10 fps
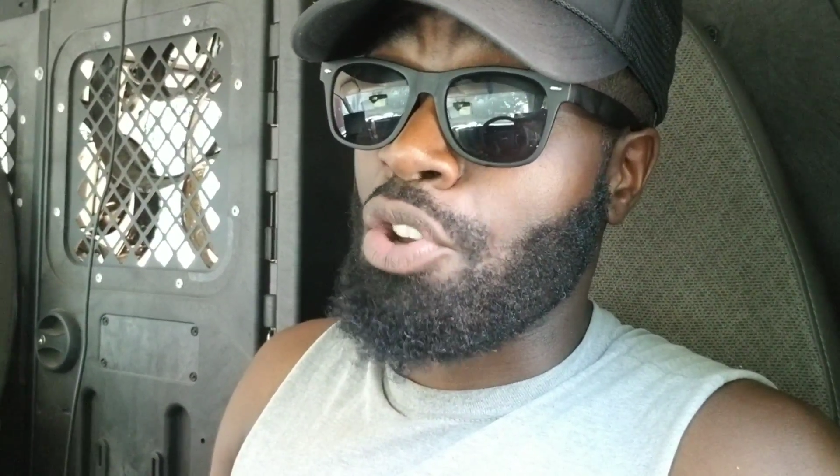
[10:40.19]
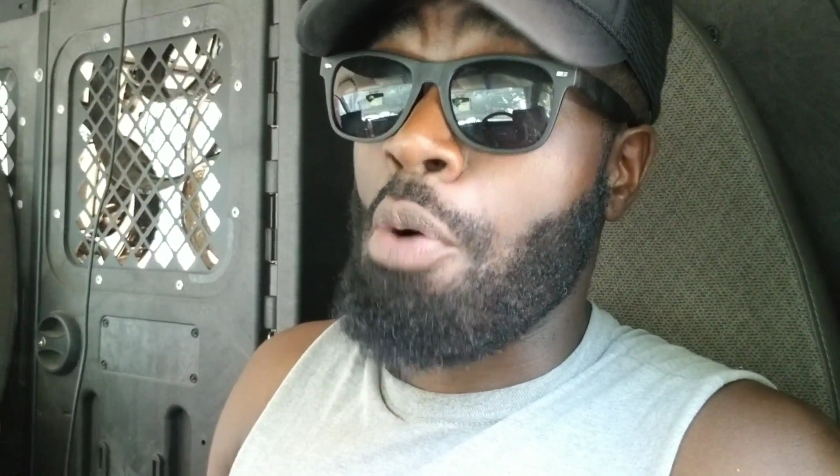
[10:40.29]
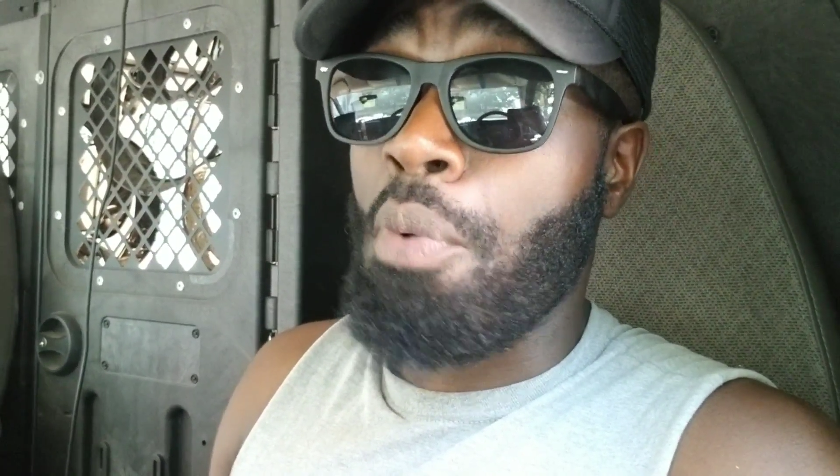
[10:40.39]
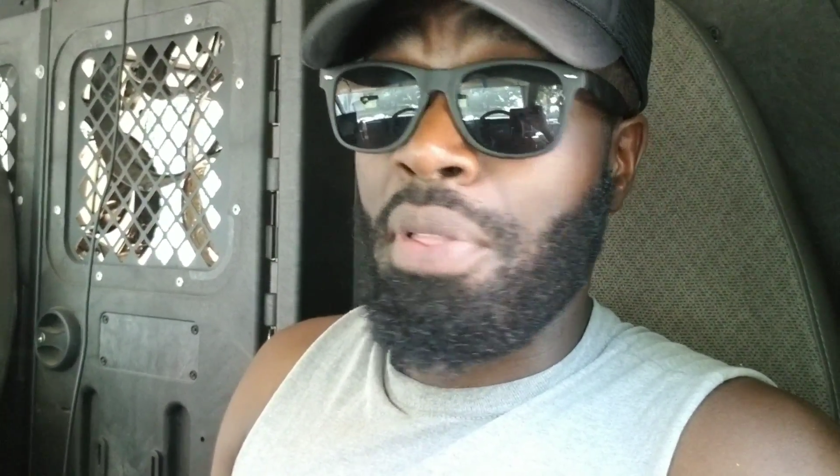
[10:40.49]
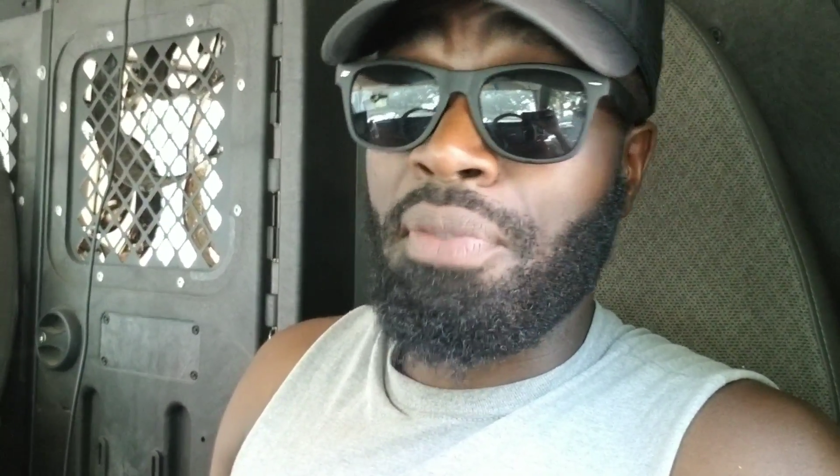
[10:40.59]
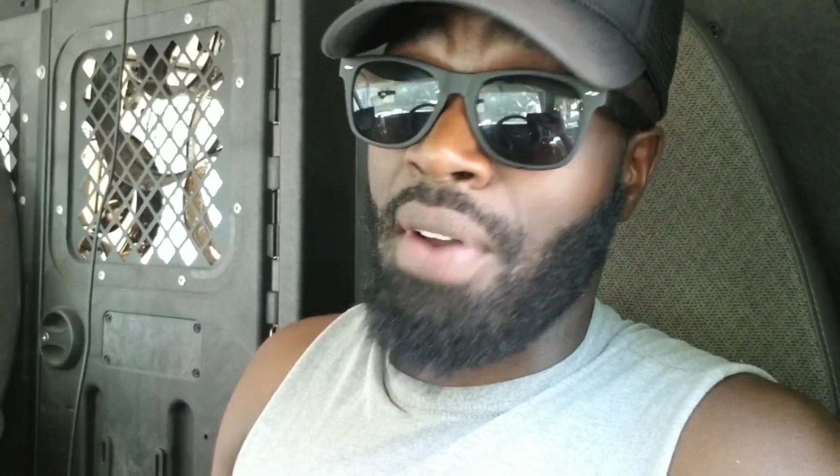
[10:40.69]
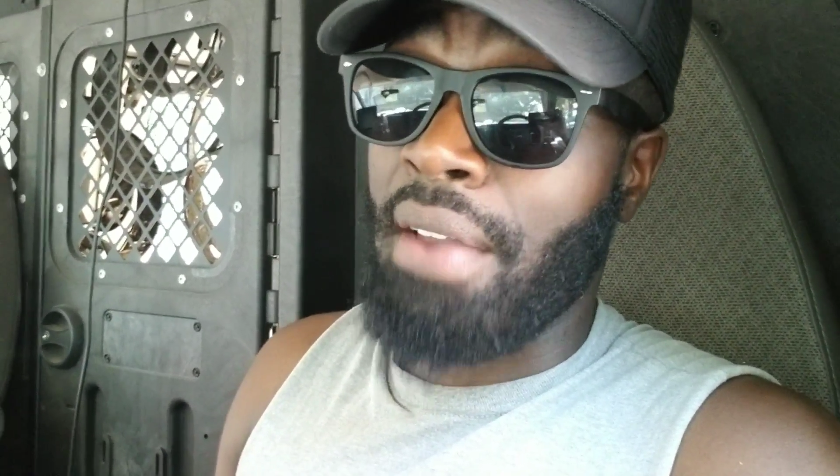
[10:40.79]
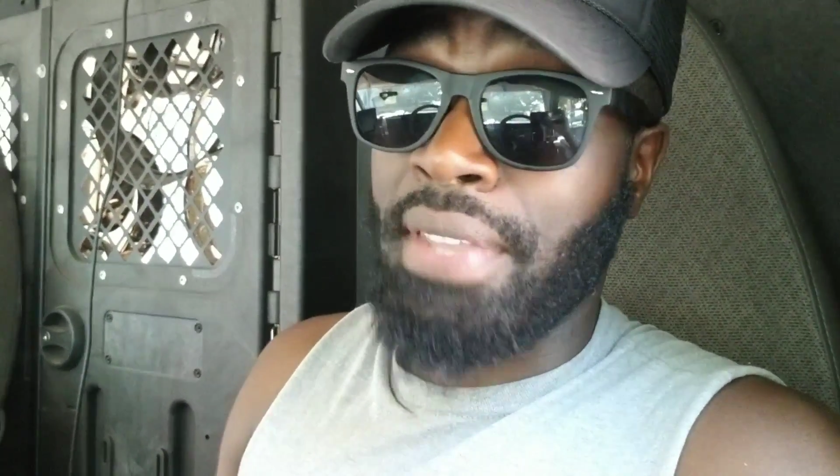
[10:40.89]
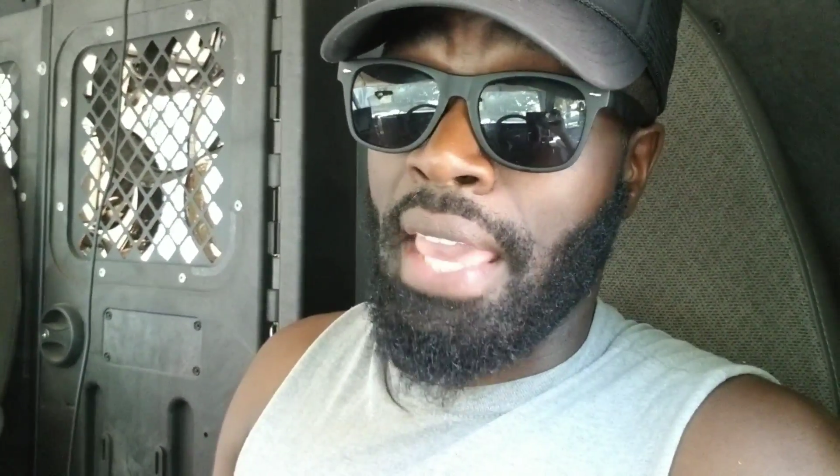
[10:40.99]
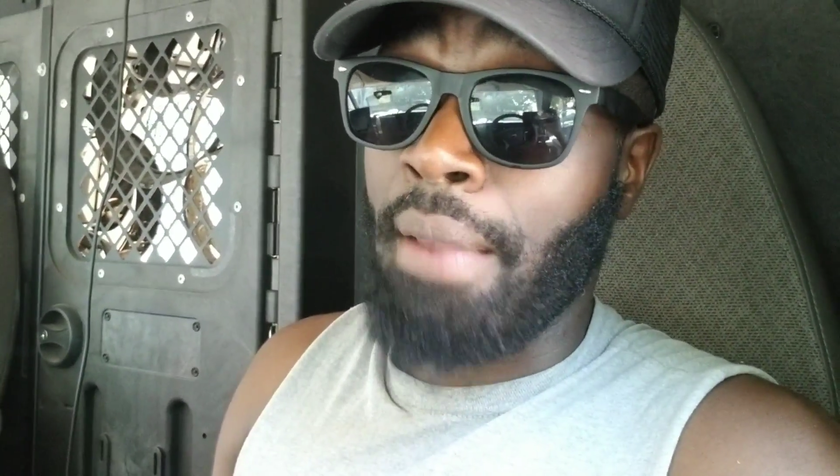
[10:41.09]
no more than
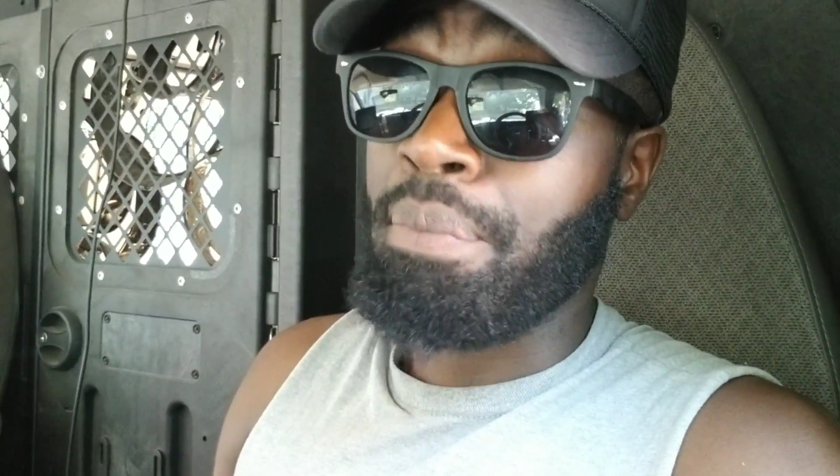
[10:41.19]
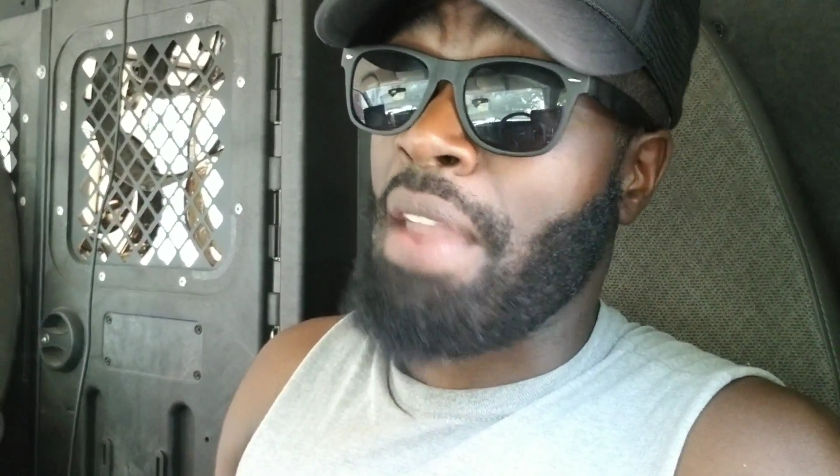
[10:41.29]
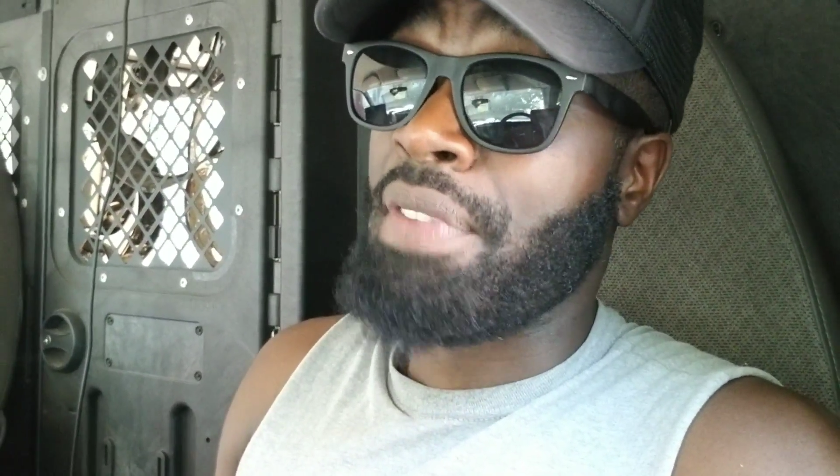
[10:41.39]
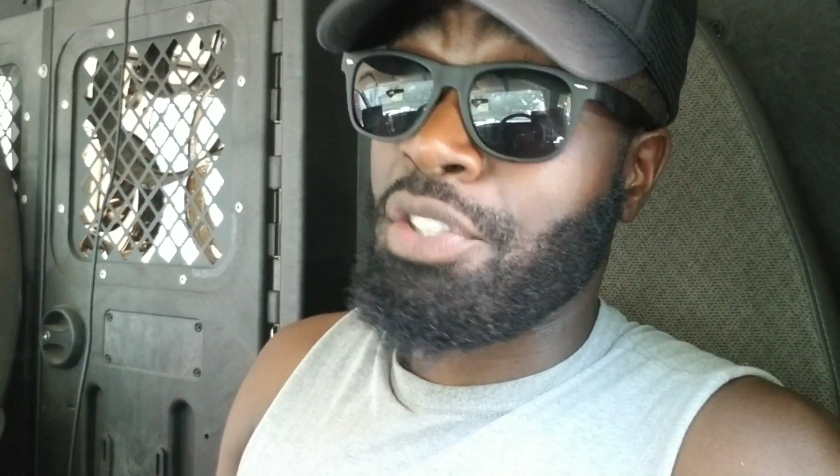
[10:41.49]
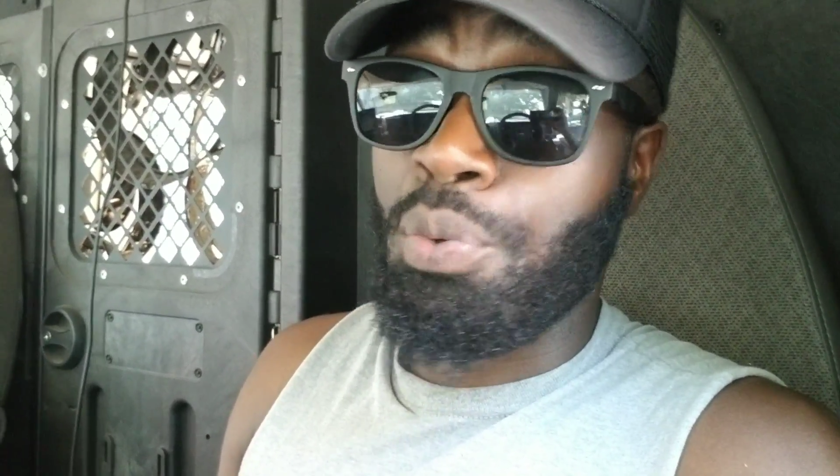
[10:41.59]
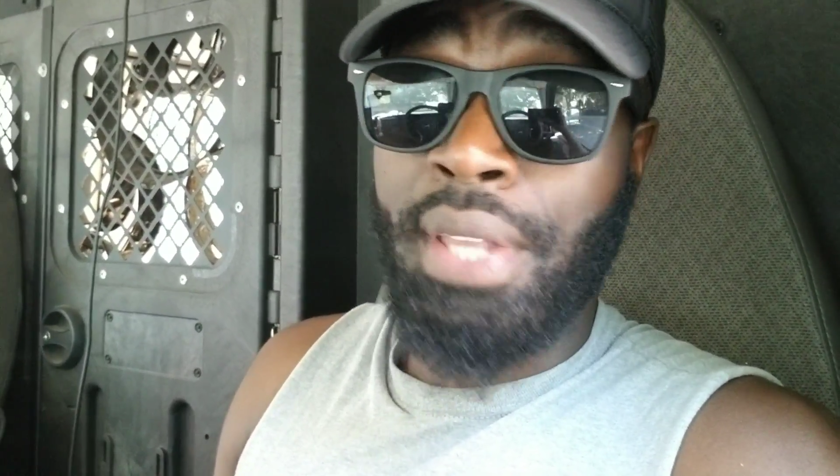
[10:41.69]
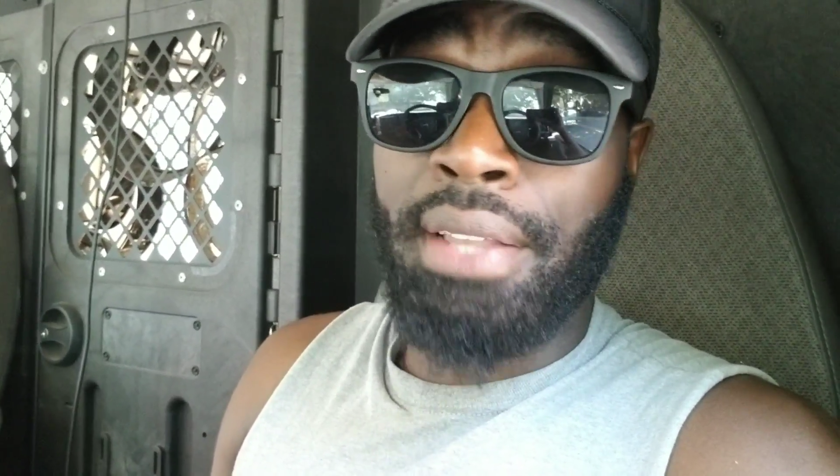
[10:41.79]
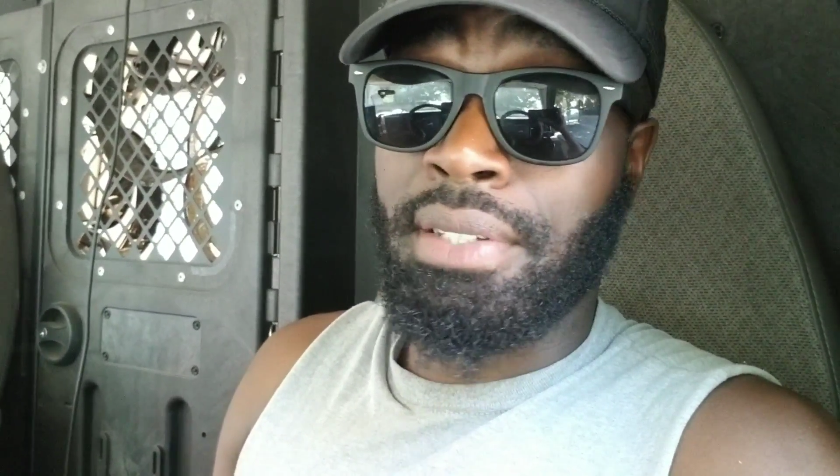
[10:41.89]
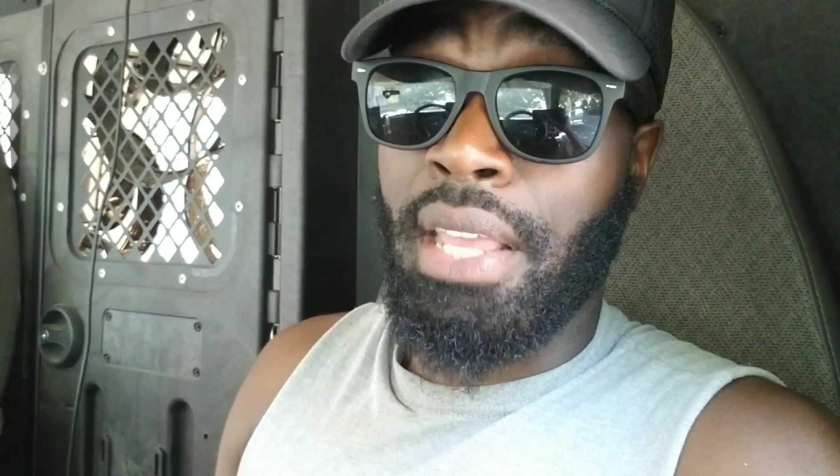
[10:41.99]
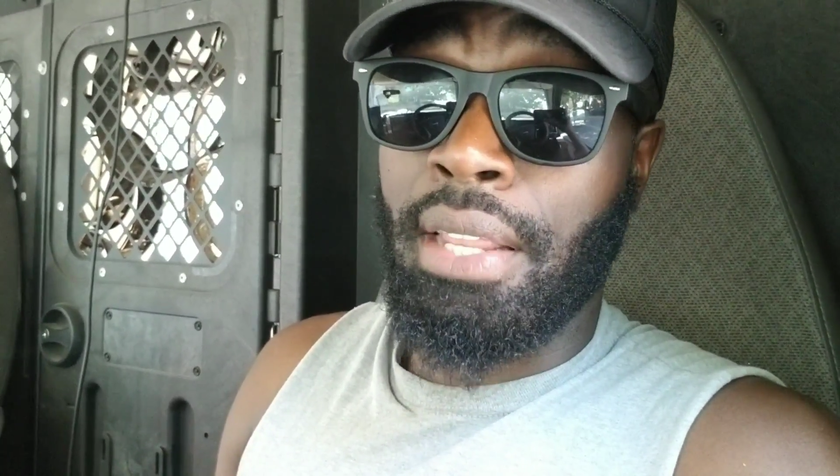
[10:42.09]
5K at
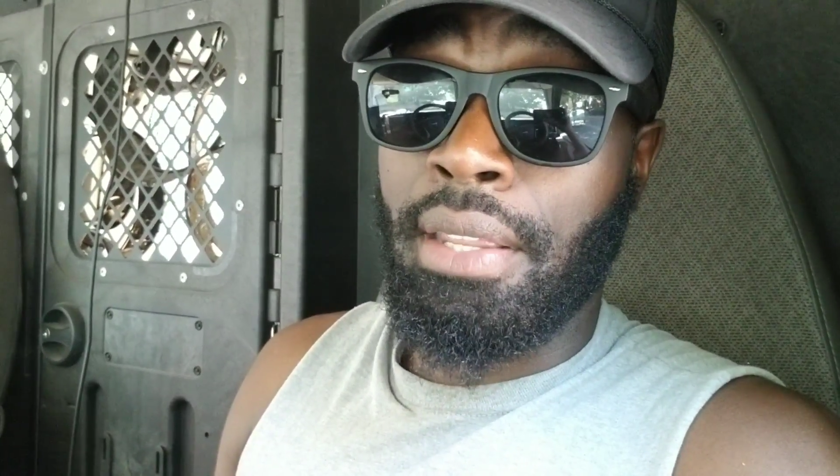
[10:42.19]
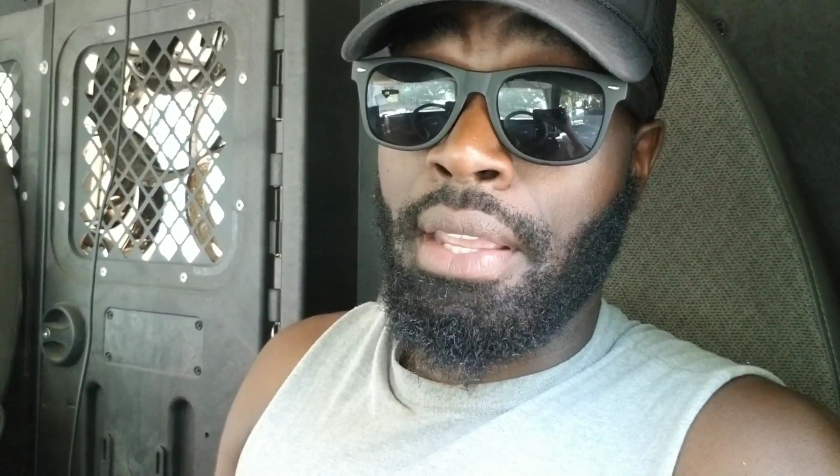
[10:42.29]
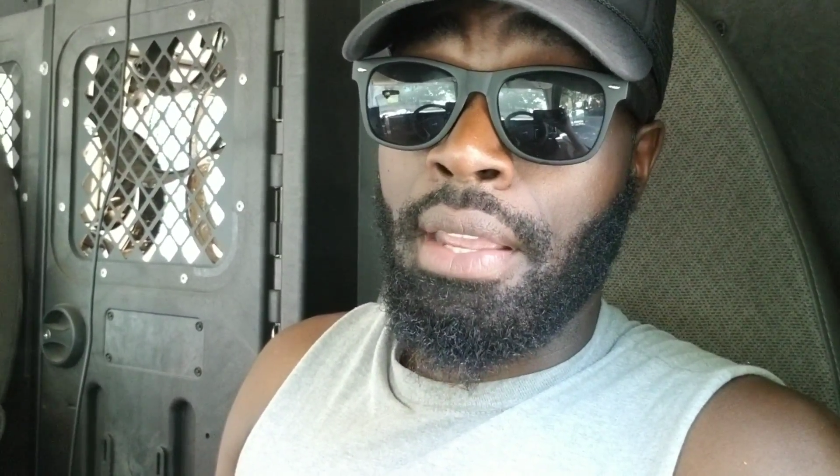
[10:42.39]
2008.